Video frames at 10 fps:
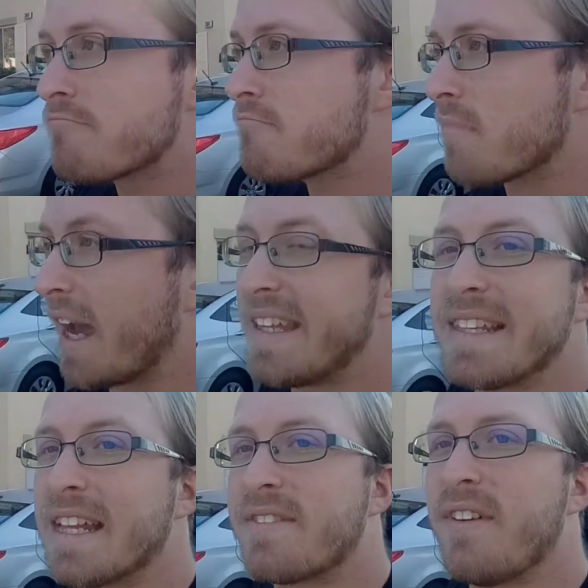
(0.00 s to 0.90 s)
I think
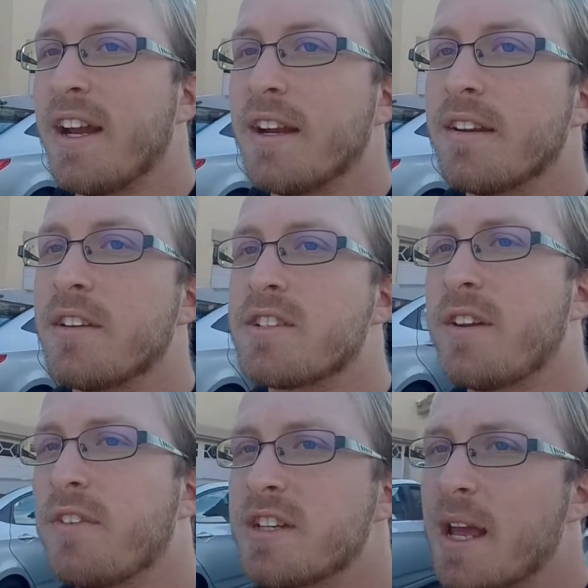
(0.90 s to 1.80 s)
that's fair. There's
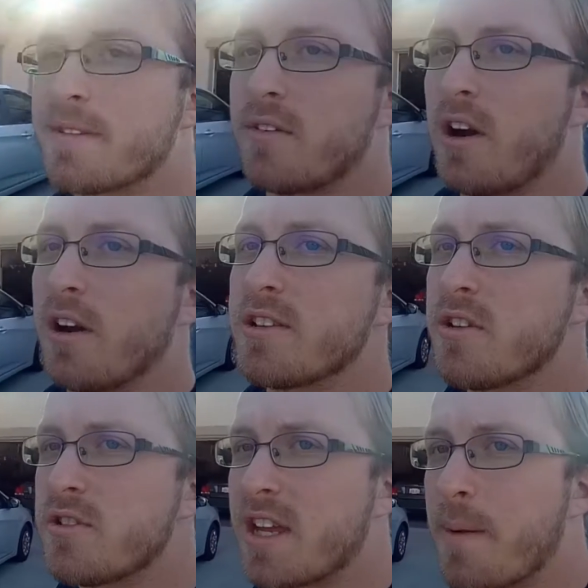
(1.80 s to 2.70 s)
different types of artists who
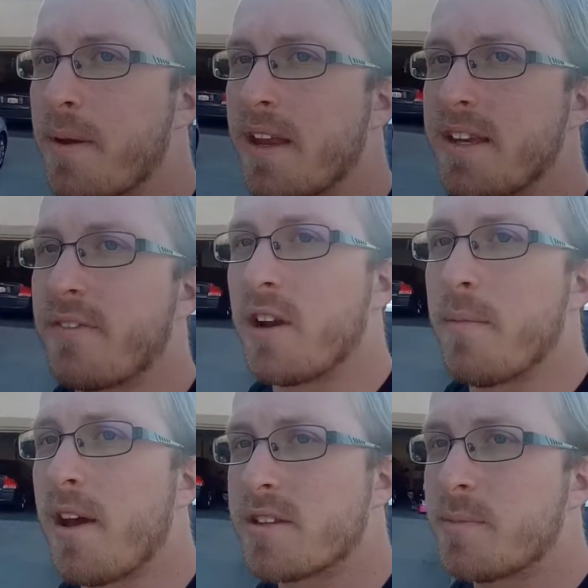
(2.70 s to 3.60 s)
should get paid different
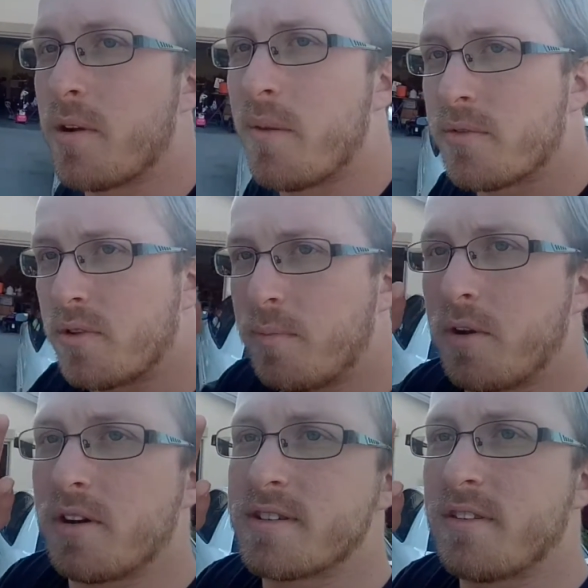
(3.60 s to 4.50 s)
amounts. The problem is we put
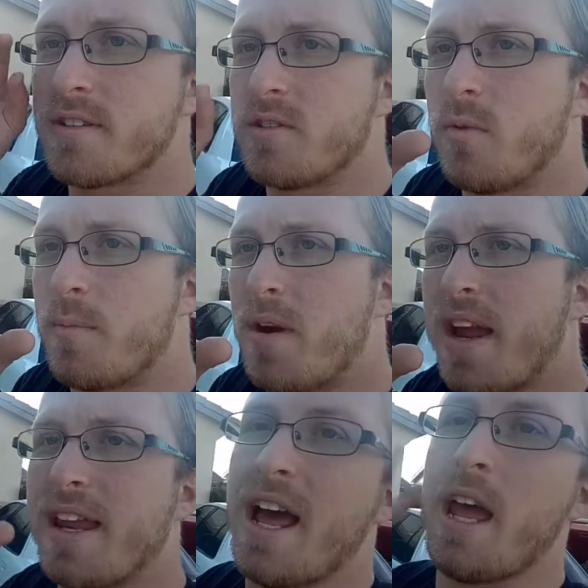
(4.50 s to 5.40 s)
ourselves into one
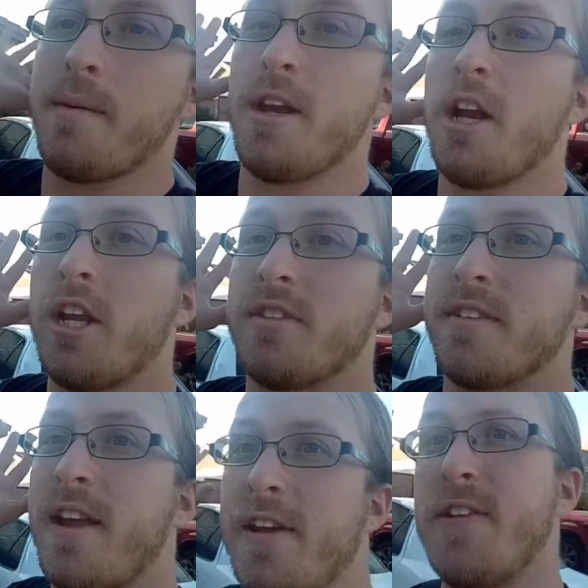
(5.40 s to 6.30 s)
bracket. I am an artist.
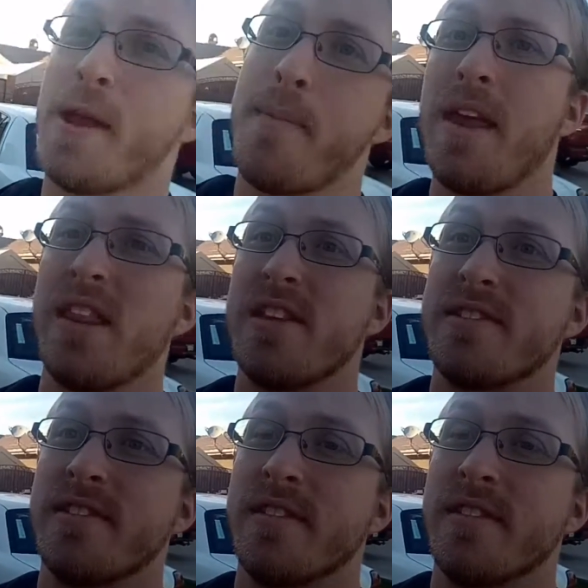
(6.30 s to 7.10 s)
I should get paid this.